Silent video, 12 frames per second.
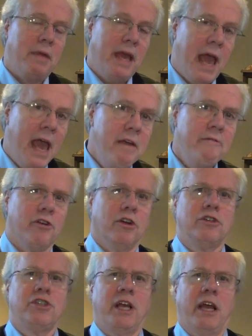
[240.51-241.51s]

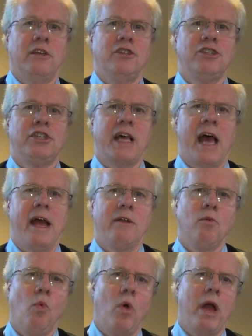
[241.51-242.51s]
behavior says that
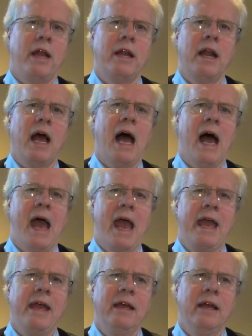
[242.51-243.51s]
when
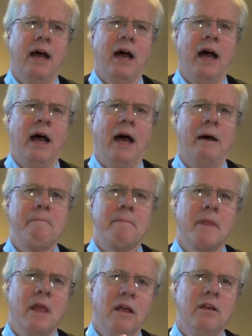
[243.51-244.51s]
I
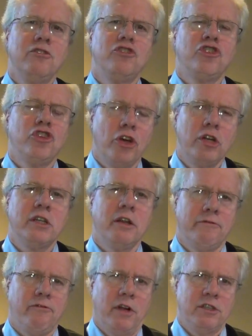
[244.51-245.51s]
should
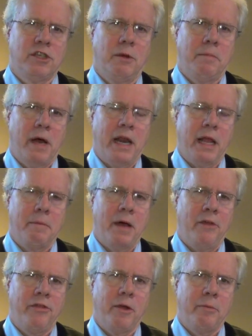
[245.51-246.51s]
confront somebody
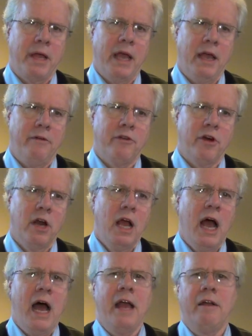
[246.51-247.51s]
about their behavior,
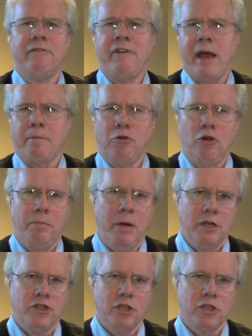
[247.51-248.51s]
I in fact pull
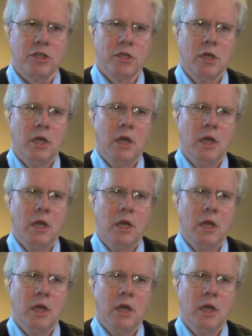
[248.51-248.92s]
punches.